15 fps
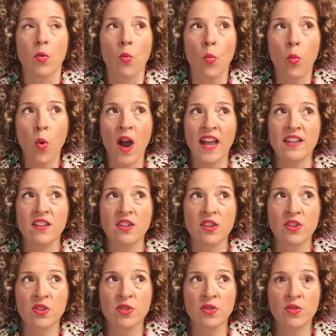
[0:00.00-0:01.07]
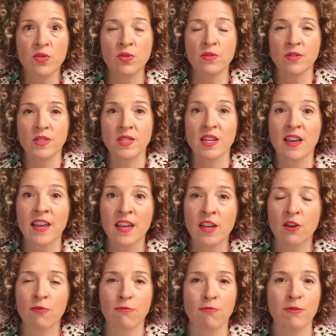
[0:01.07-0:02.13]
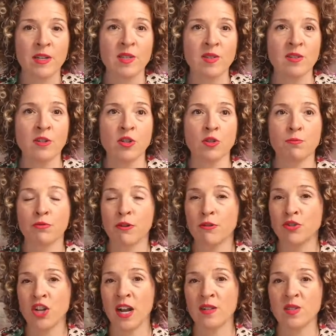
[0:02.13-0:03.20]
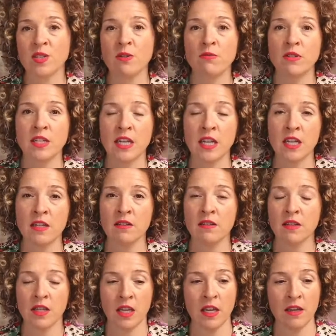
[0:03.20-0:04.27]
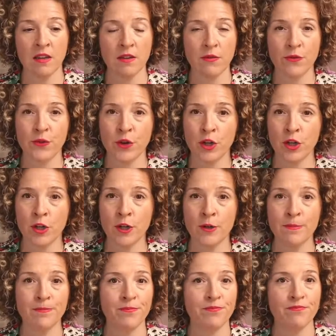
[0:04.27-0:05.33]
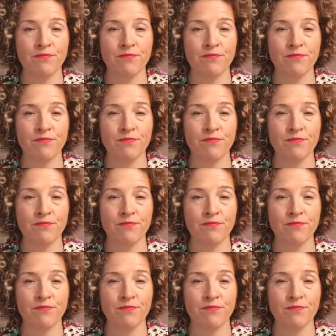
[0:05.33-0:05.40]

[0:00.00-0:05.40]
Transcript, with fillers: when you take research projects you did, like for your